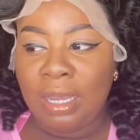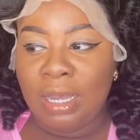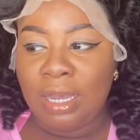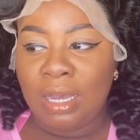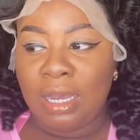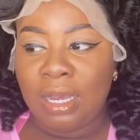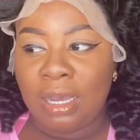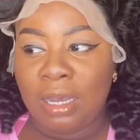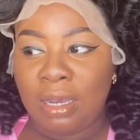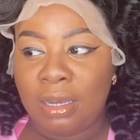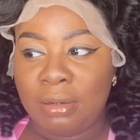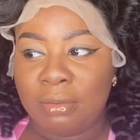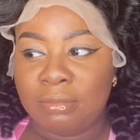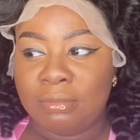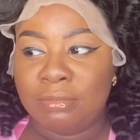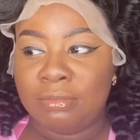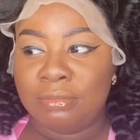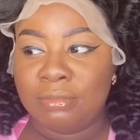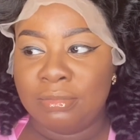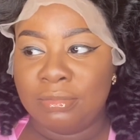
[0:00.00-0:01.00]

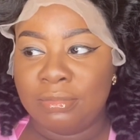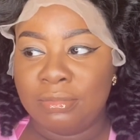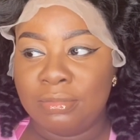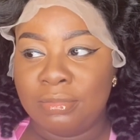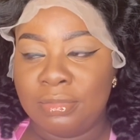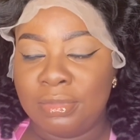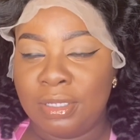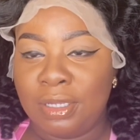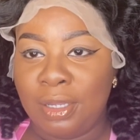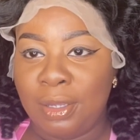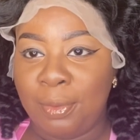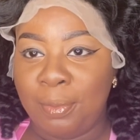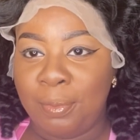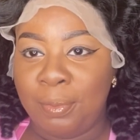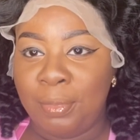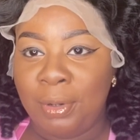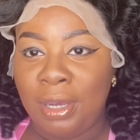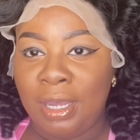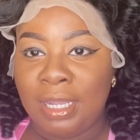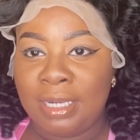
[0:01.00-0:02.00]

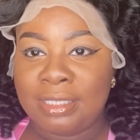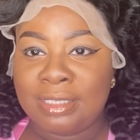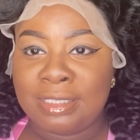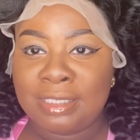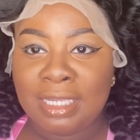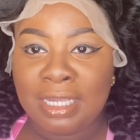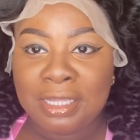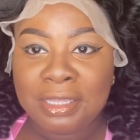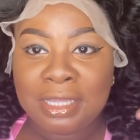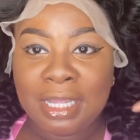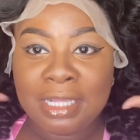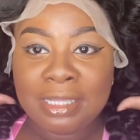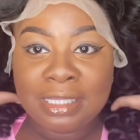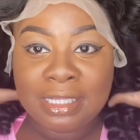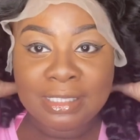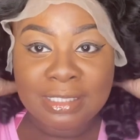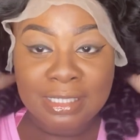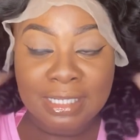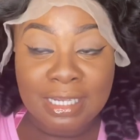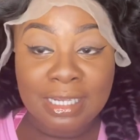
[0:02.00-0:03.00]
But seeing that
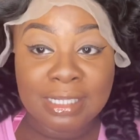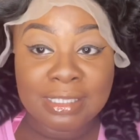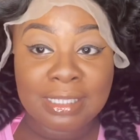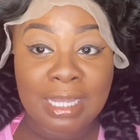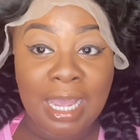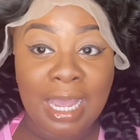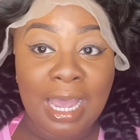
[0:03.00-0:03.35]
this is,